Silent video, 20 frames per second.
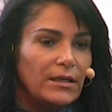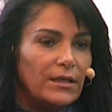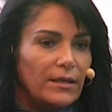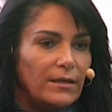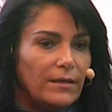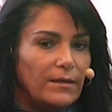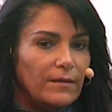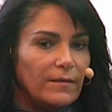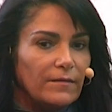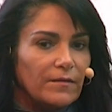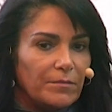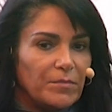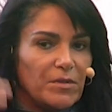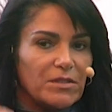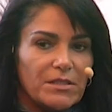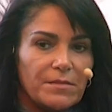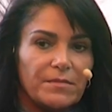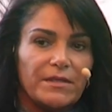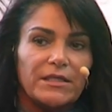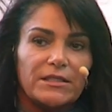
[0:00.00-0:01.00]
the
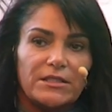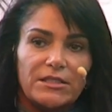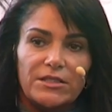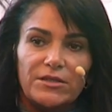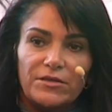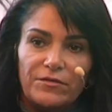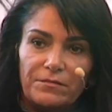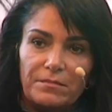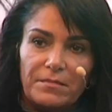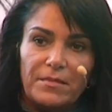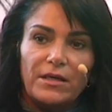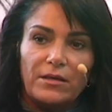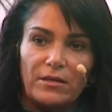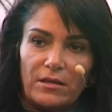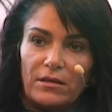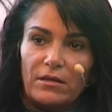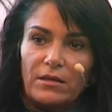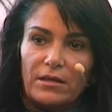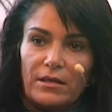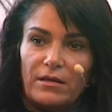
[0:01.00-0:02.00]
possibility of
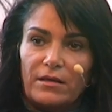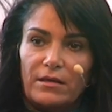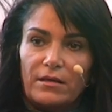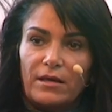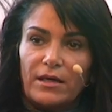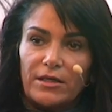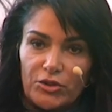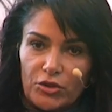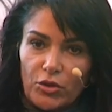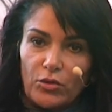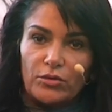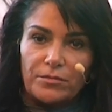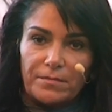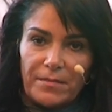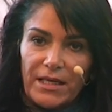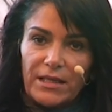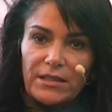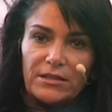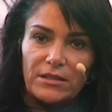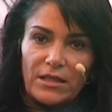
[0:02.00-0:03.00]
adult
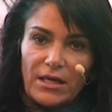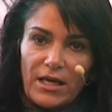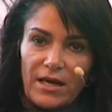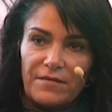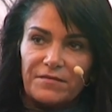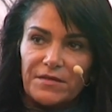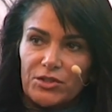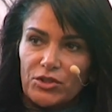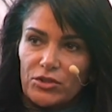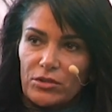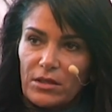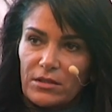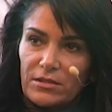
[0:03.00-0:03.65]
men having